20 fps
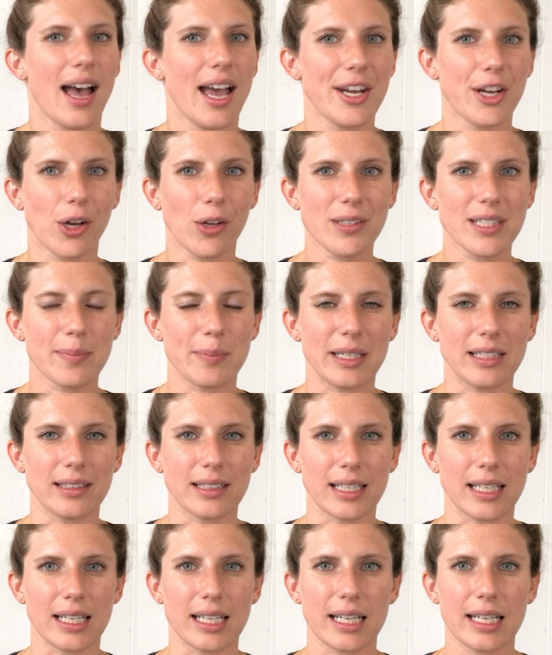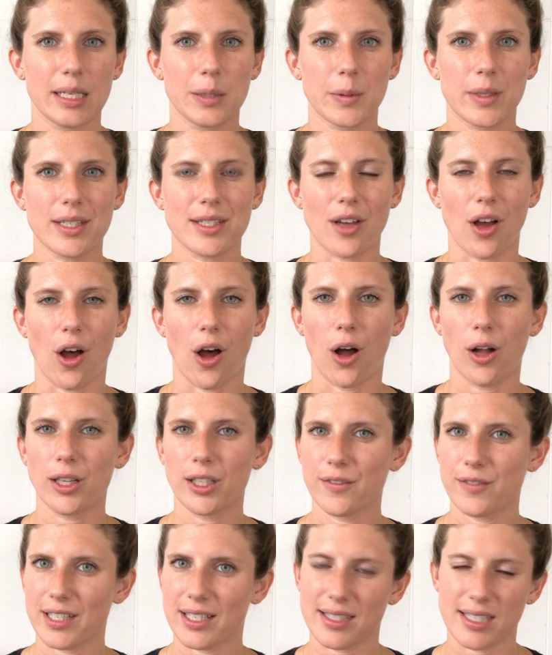And ultimately, it was all
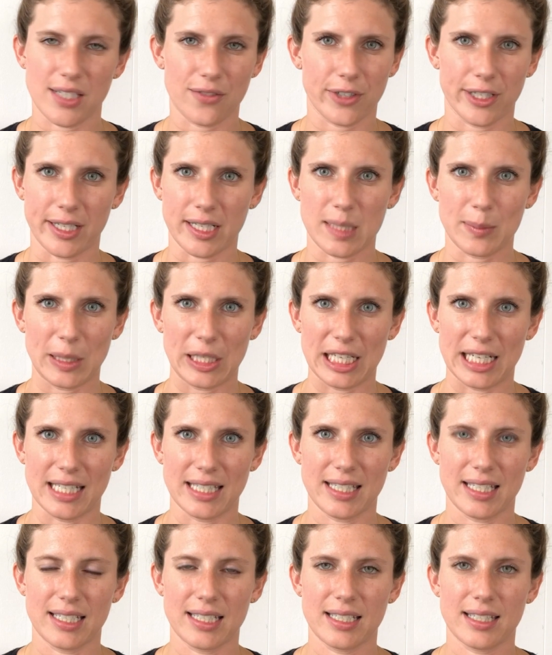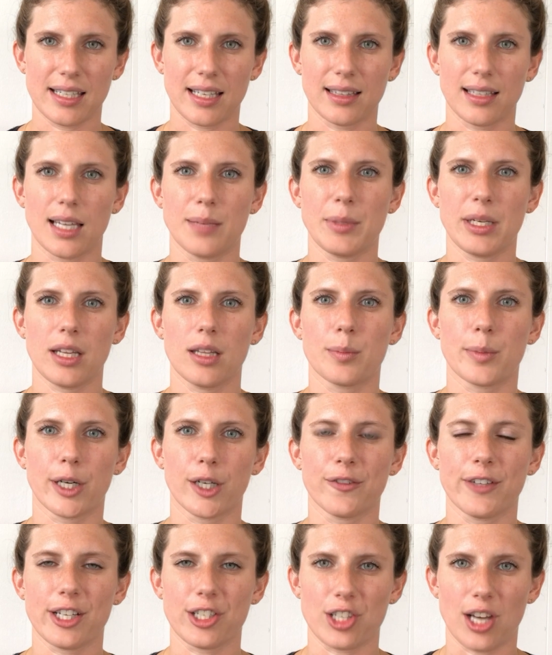of these different experiences that led me to the
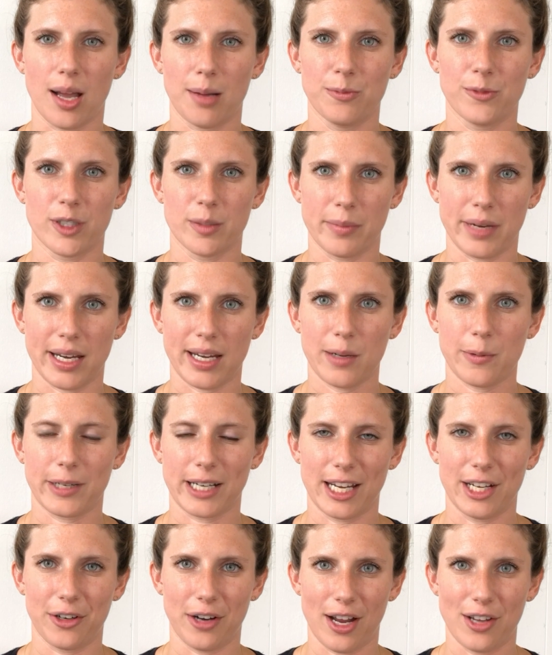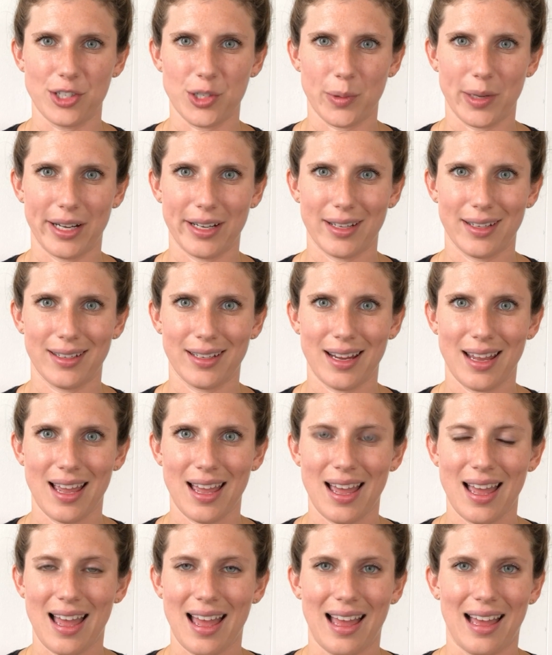perfect job for me when I graduated
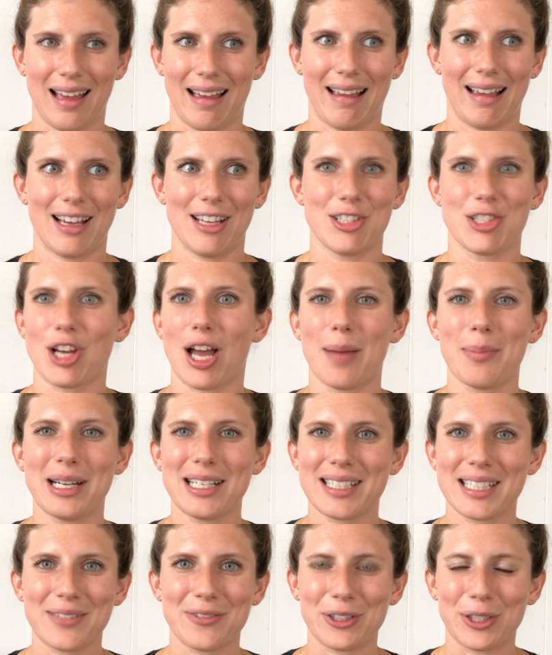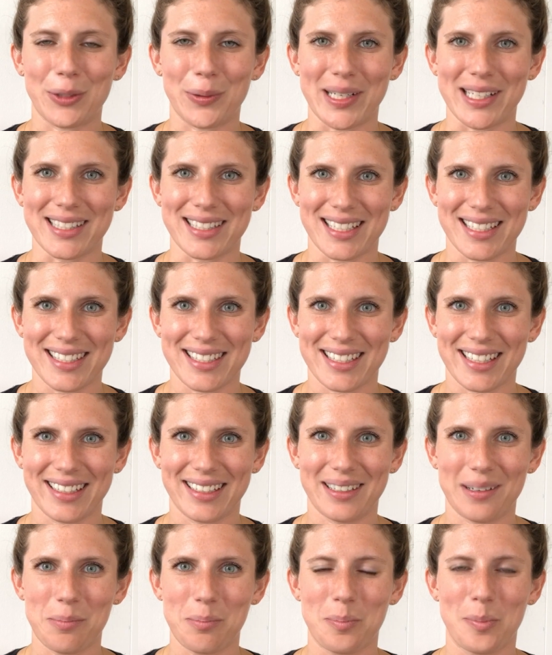a job I didn't even know
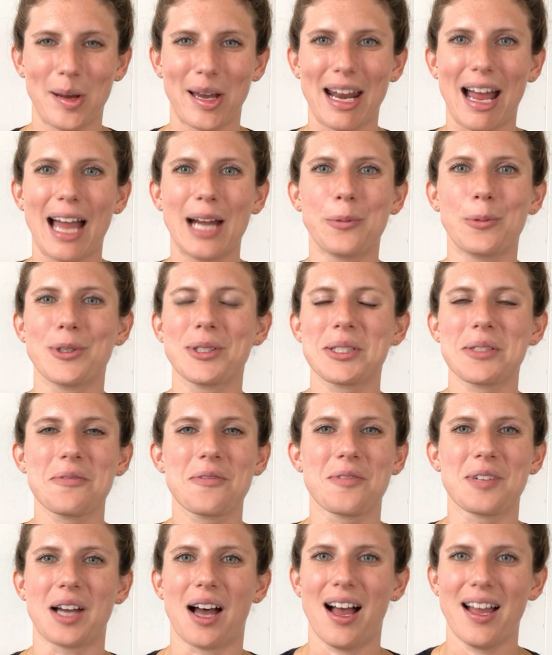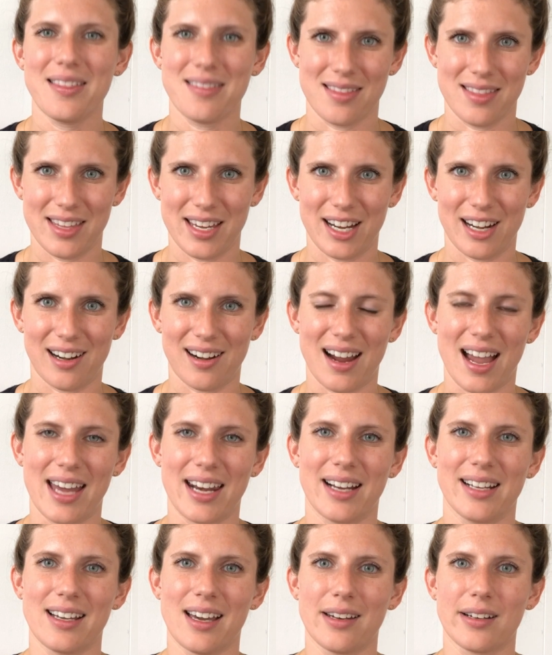existed, but I wouldn't have gotten there had
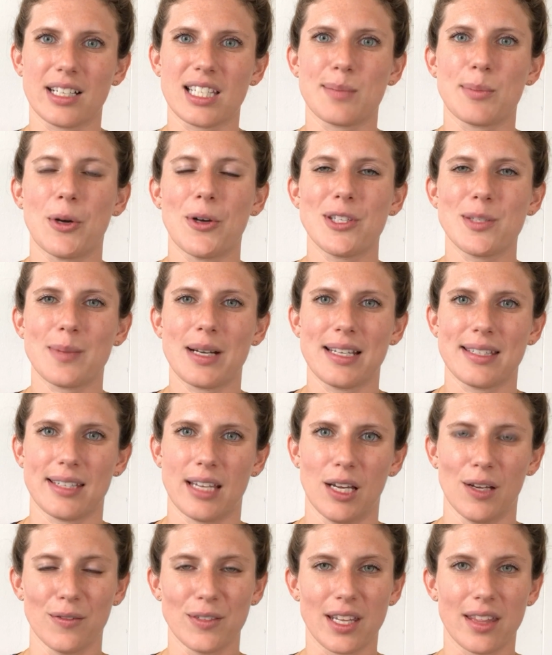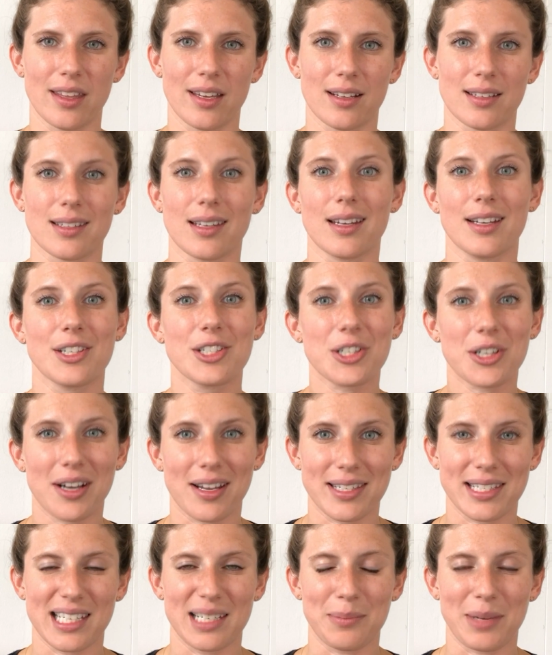I not exposed myself to things that
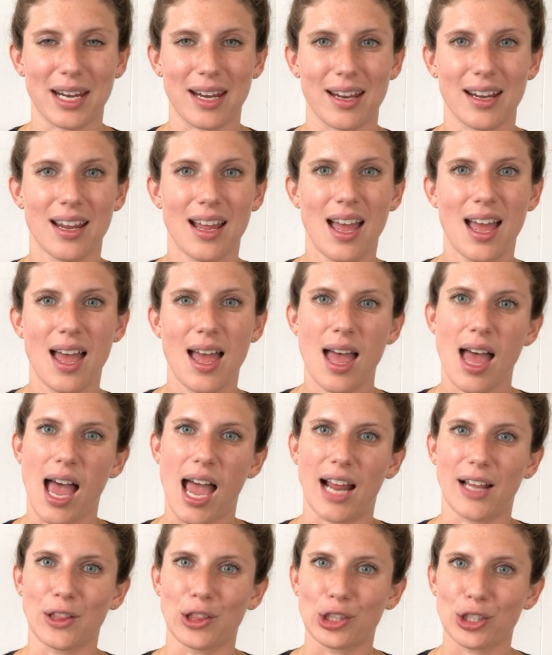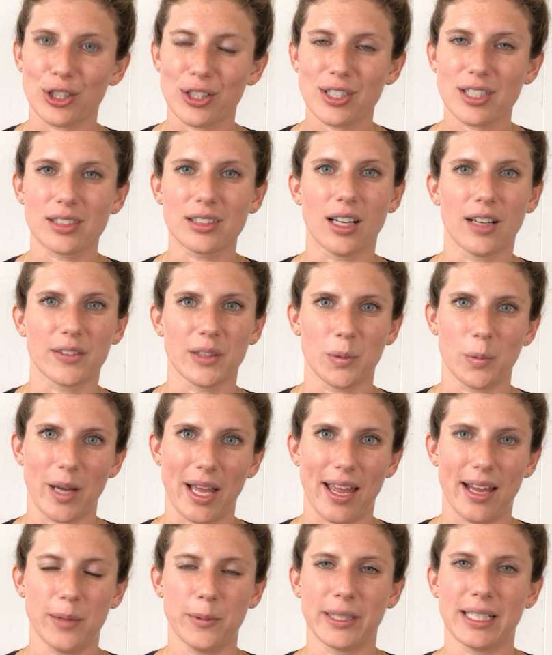interested me and learned along the
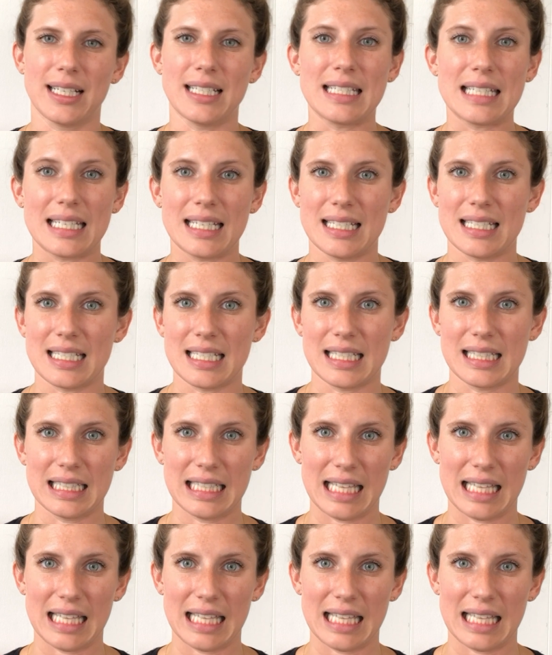way what I did and didn't